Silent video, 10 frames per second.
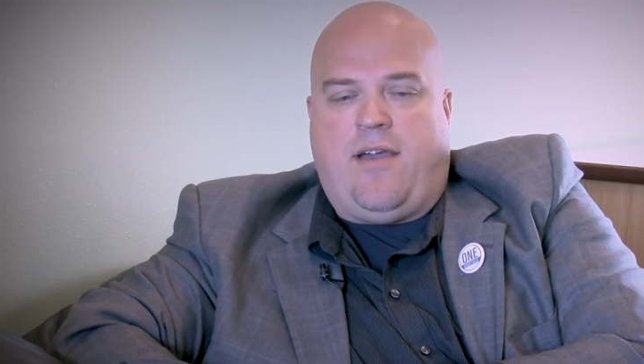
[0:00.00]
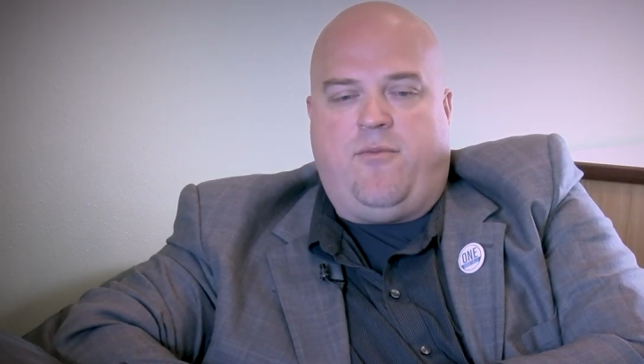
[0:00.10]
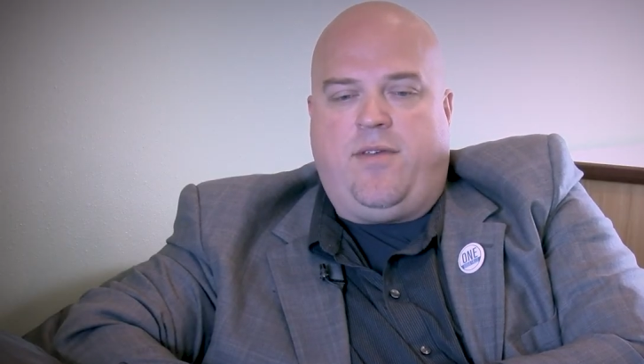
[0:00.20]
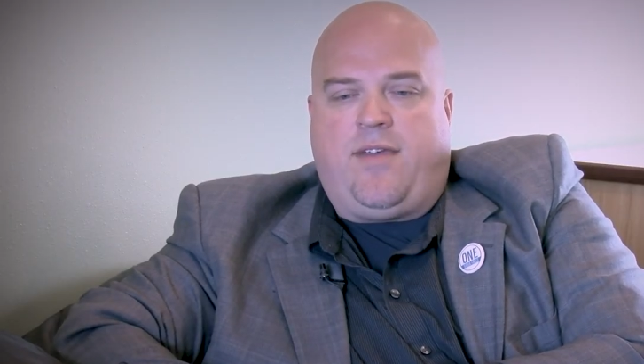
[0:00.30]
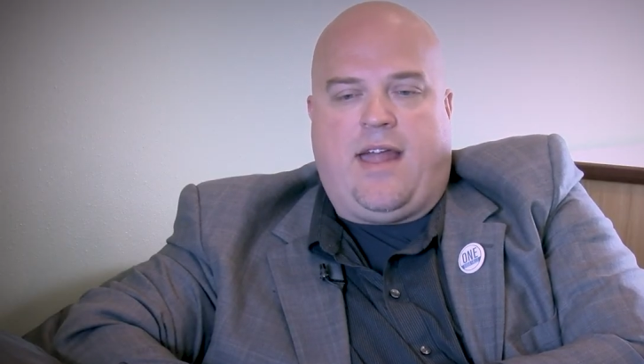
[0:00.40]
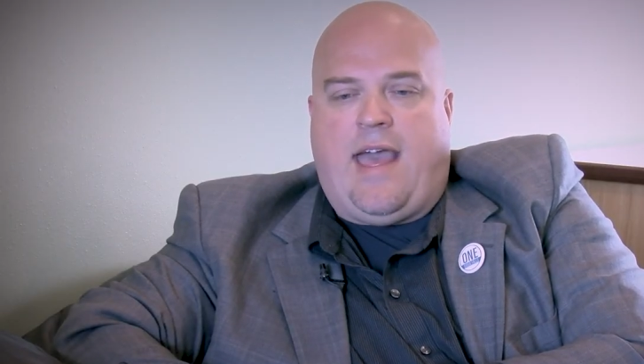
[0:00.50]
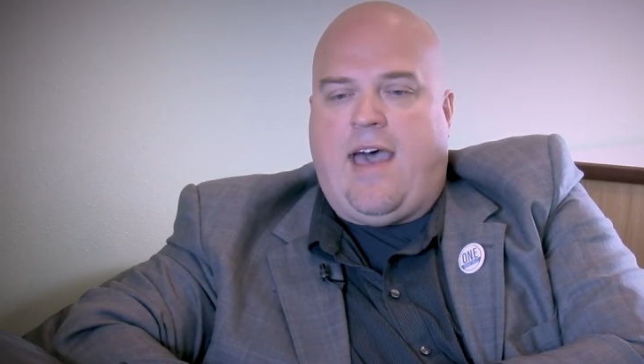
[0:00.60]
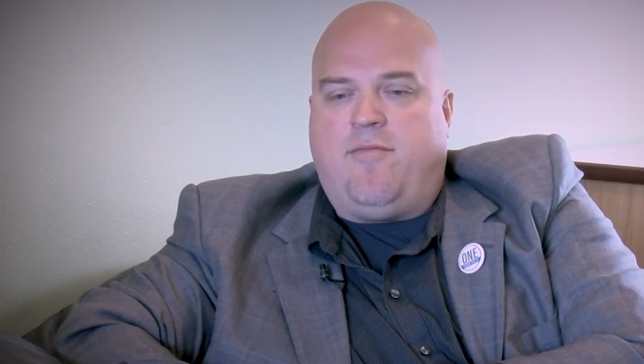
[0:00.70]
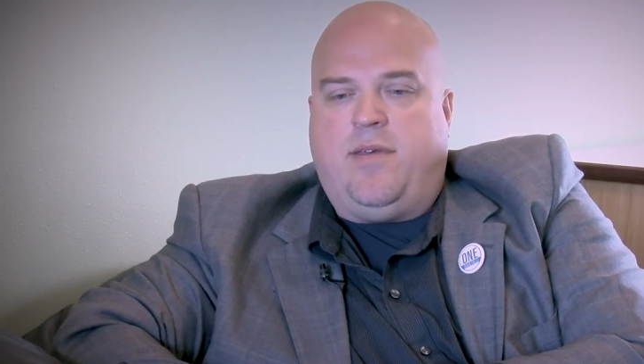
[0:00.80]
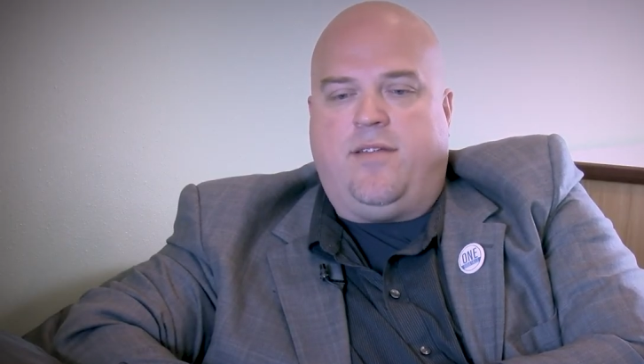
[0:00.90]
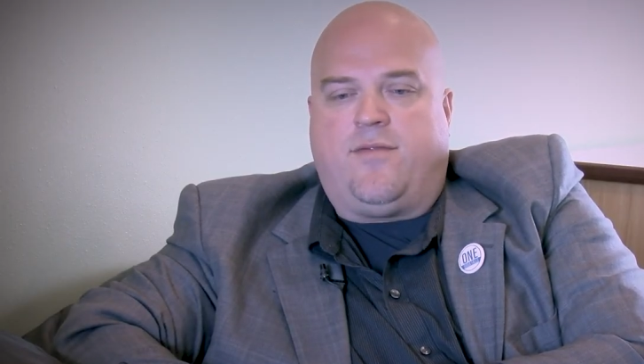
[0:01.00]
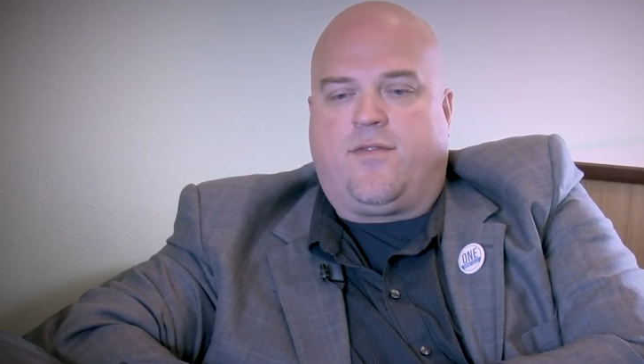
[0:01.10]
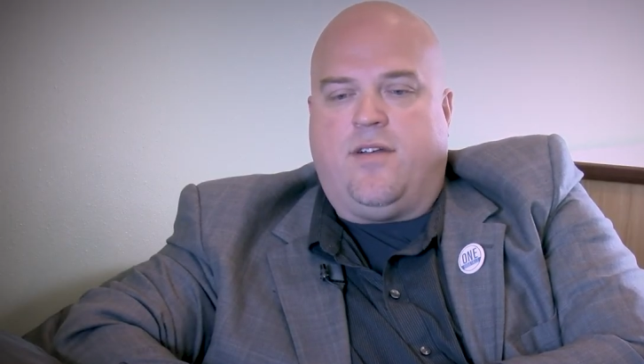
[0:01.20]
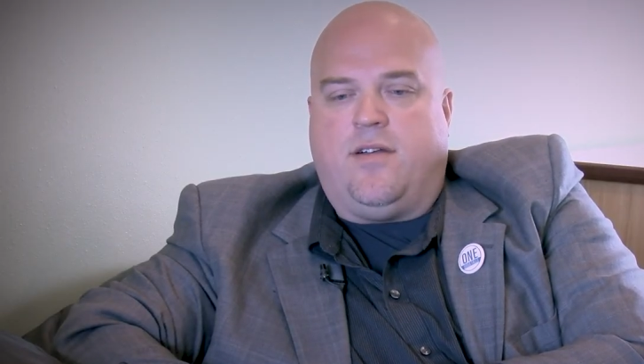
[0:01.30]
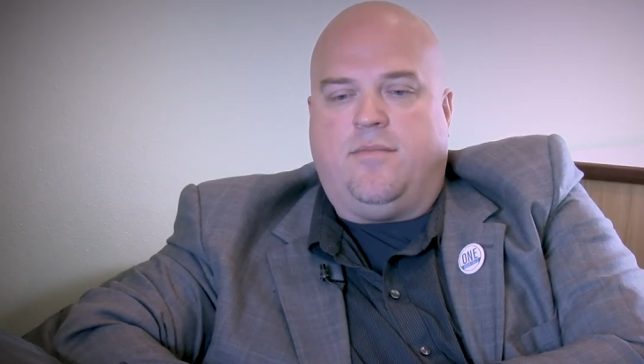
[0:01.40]
I, we've kind of have been
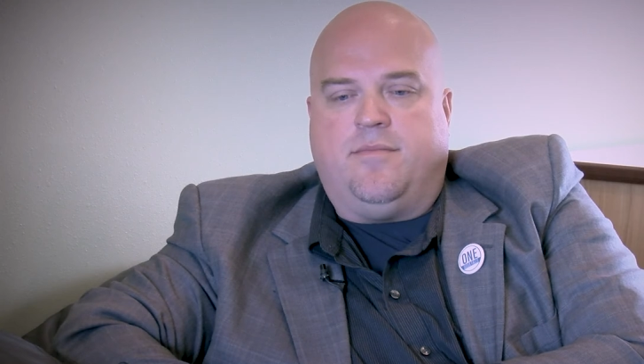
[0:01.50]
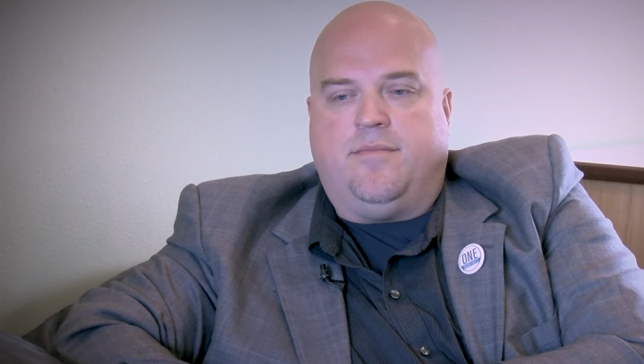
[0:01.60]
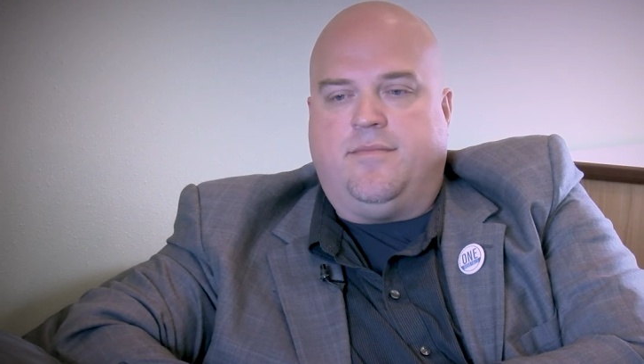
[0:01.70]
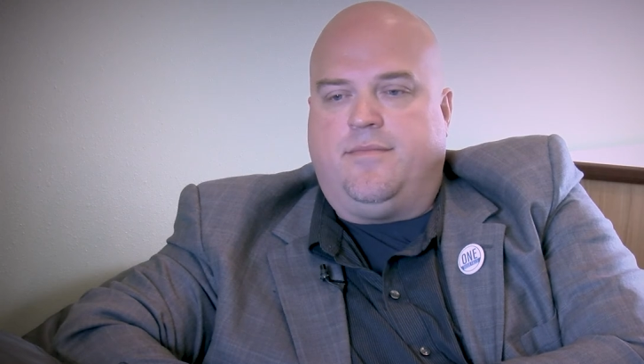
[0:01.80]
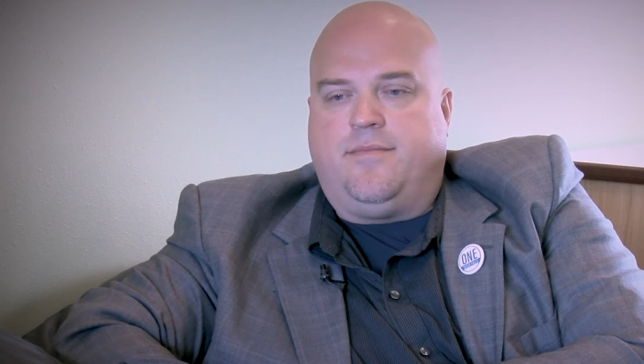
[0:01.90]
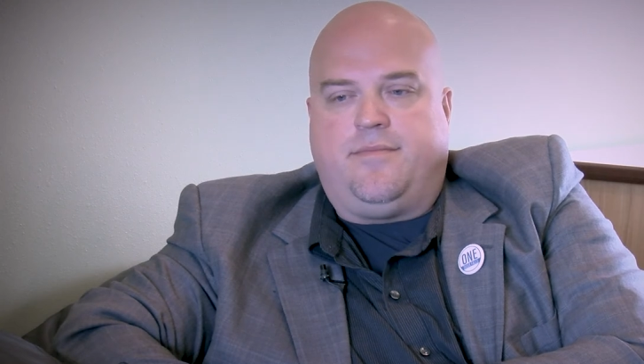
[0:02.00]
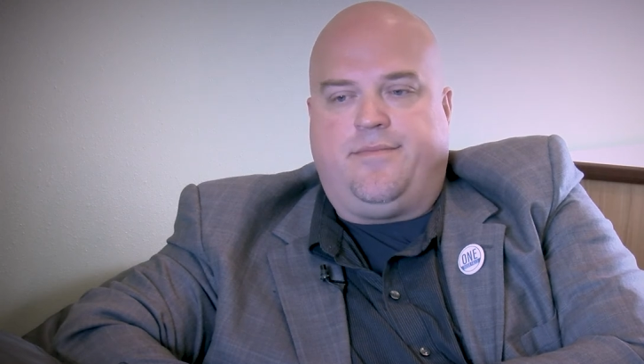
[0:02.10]
from